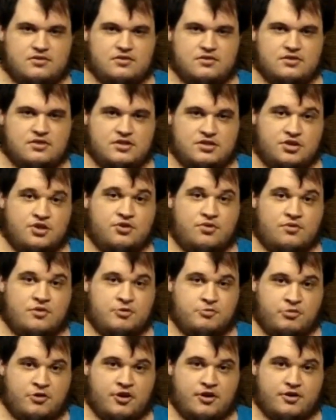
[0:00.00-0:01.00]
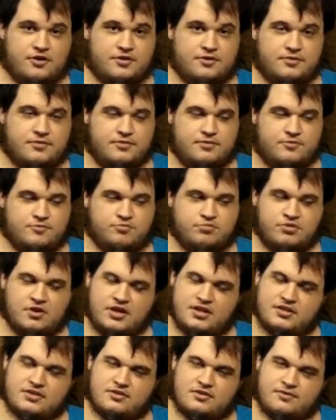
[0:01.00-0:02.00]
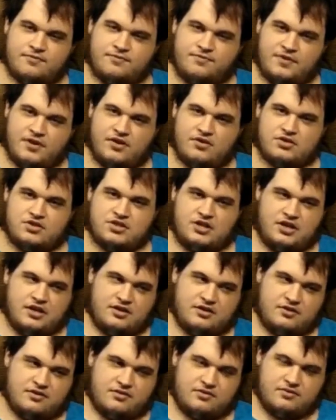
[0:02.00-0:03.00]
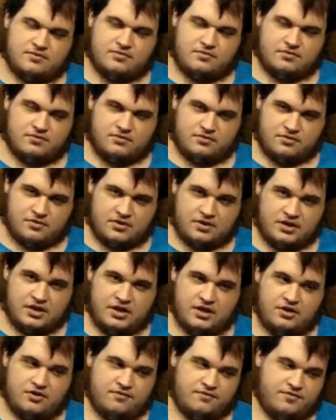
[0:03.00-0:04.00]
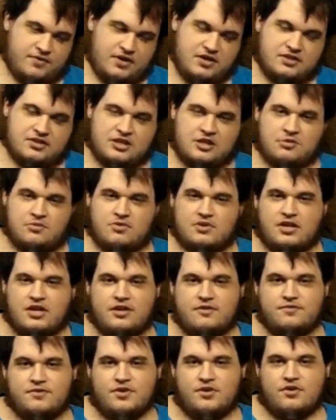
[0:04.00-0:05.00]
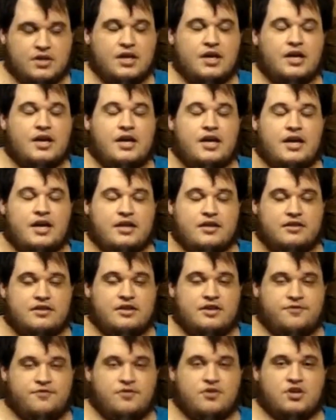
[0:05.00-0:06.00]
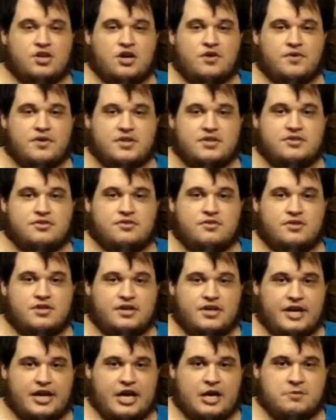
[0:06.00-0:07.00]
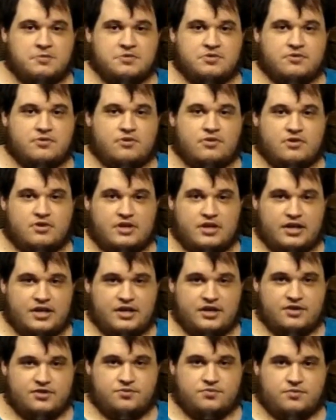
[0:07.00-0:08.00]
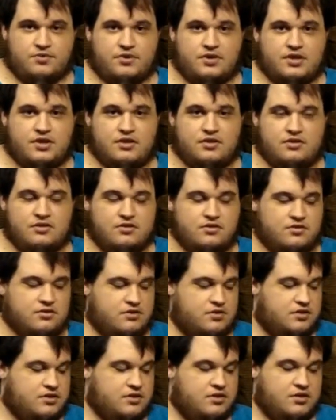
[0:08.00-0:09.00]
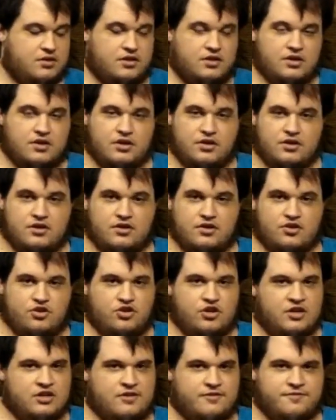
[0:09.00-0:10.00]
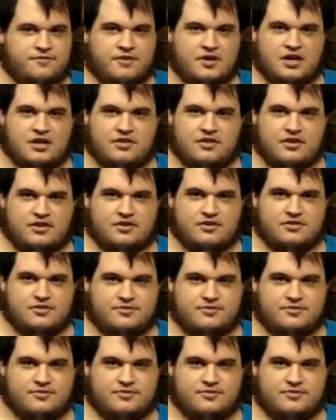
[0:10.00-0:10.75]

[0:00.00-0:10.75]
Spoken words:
the two apart. Plus the video chat on here and FaceTime on iPhone. If you go into the App Store on Android, you have to find